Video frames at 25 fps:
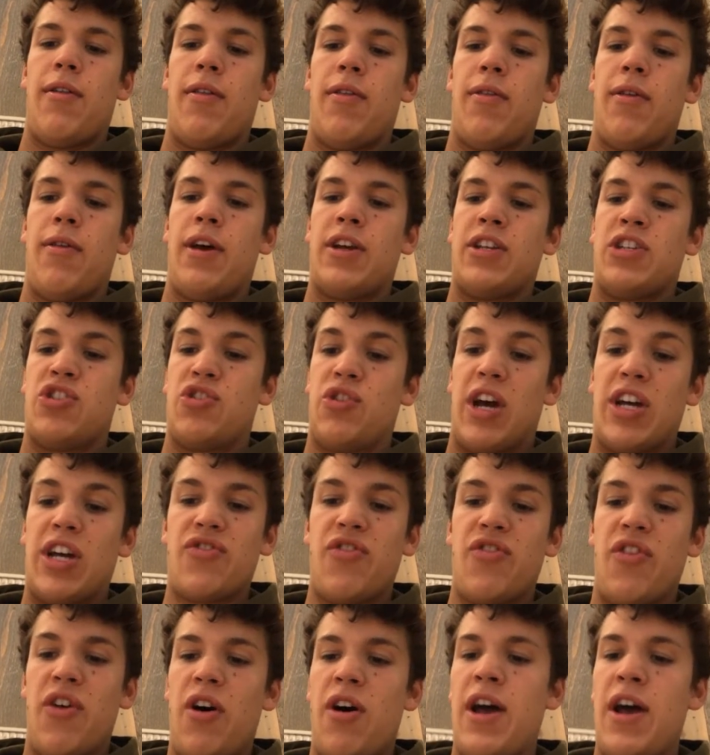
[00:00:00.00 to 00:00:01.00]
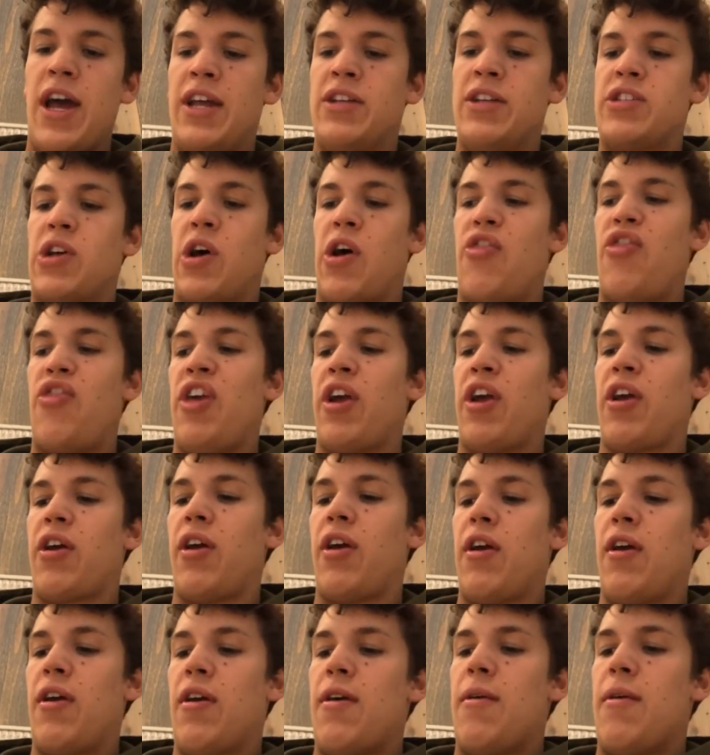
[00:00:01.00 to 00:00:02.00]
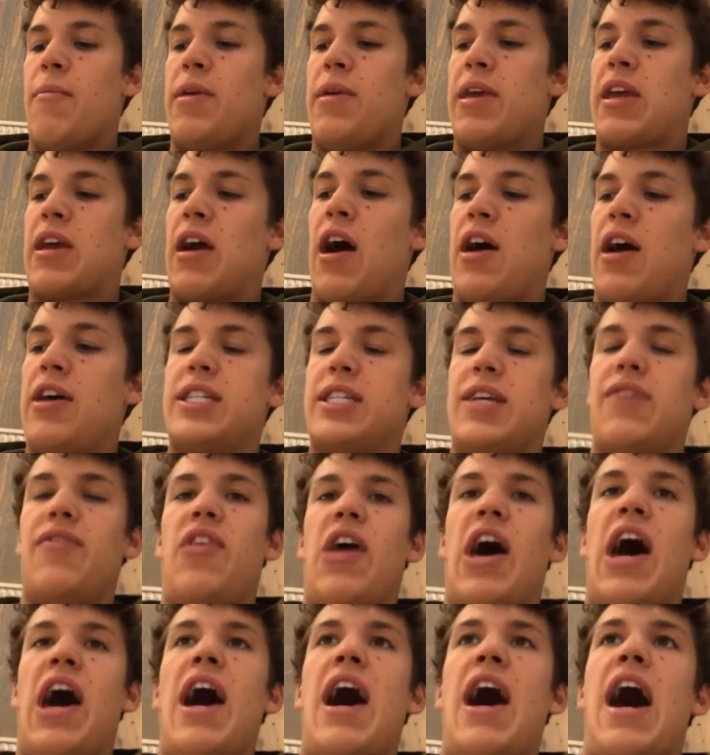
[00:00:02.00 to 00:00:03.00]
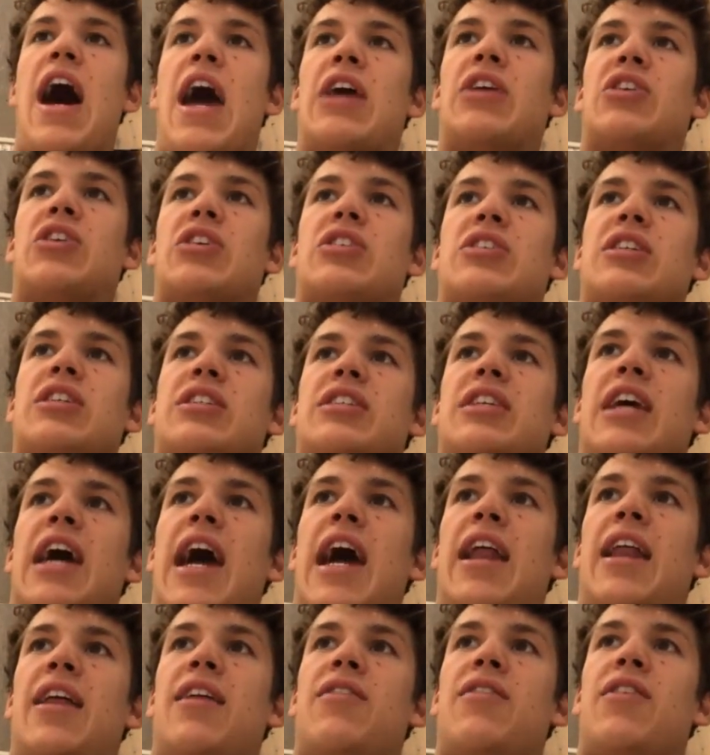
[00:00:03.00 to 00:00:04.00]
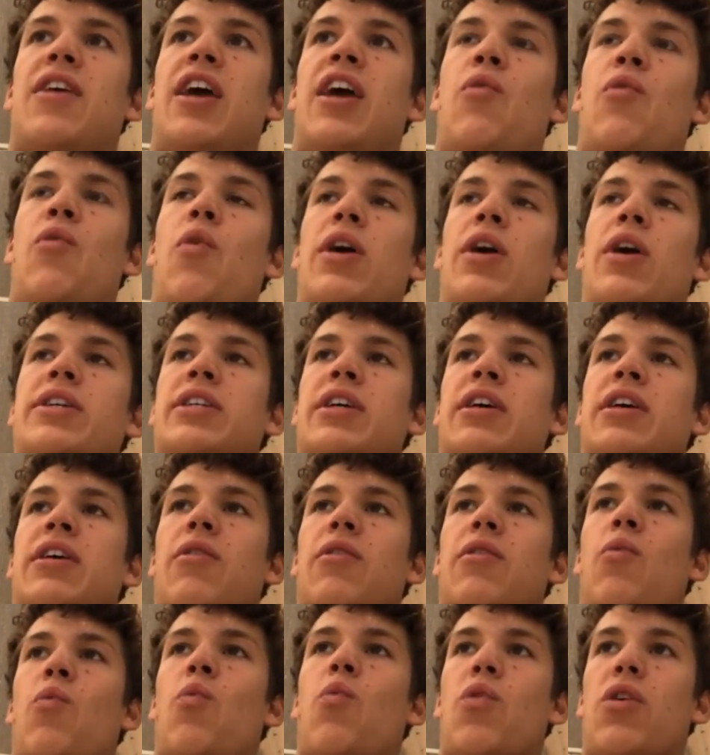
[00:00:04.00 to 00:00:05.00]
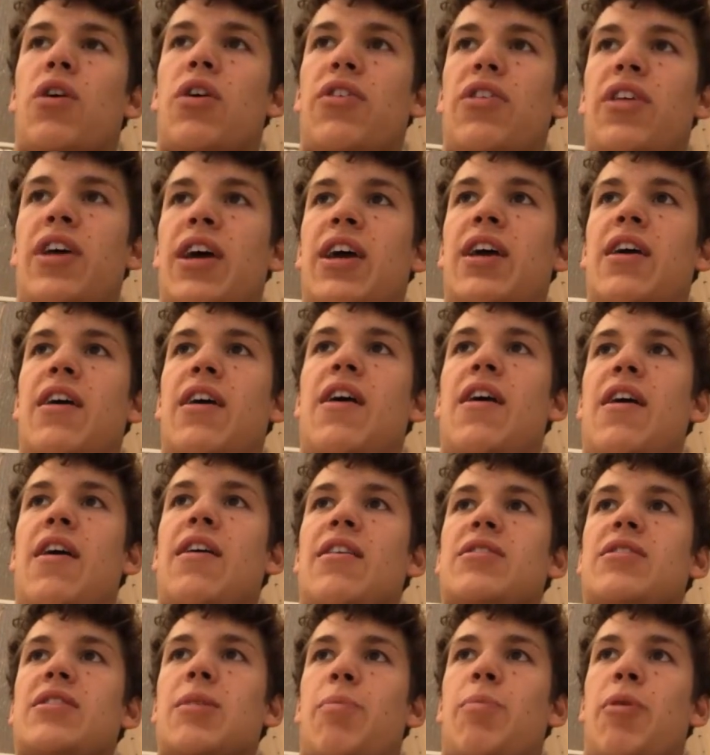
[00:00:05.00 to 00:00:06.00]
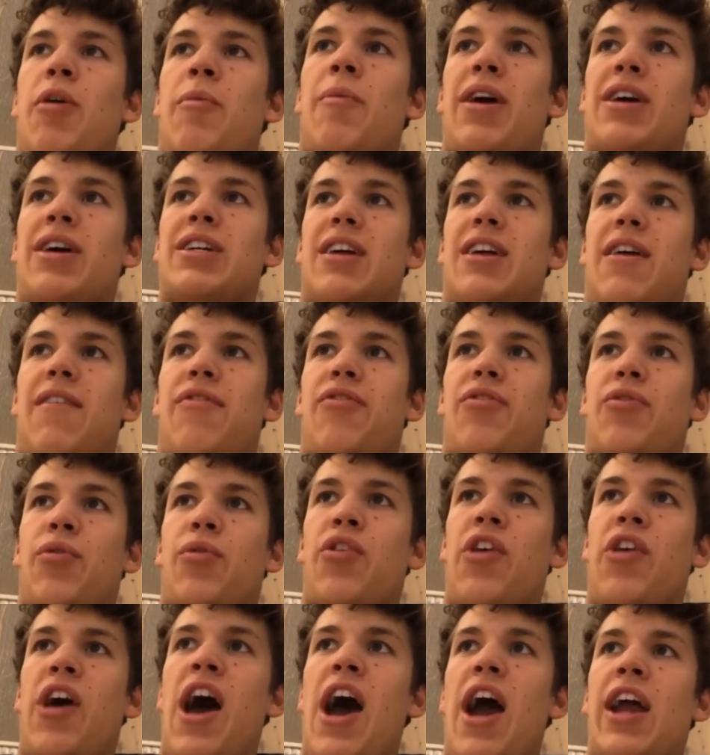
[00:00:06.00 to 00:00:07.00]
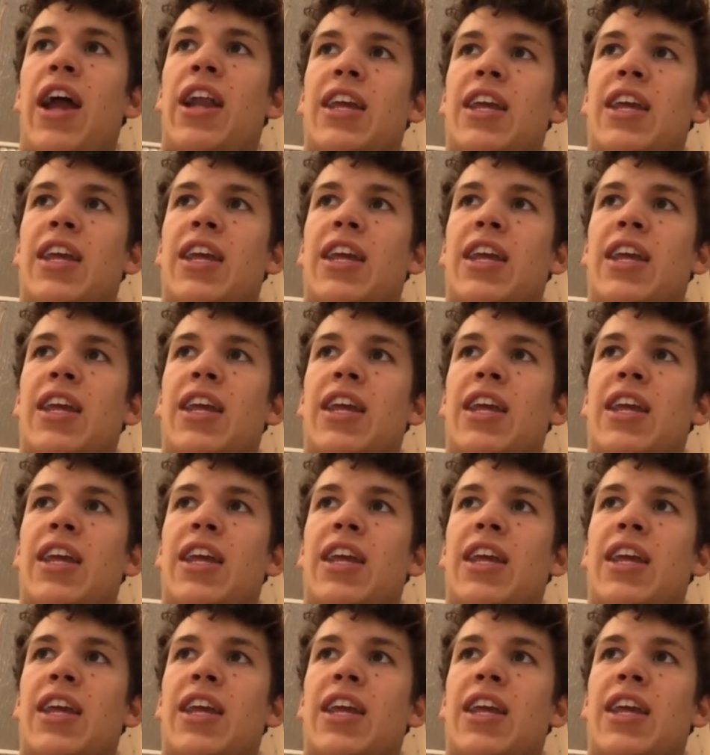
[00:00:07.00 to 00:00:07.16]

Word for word: like stressful. And so I think because of that, I just decided that it wasn't worth it to put myself through that.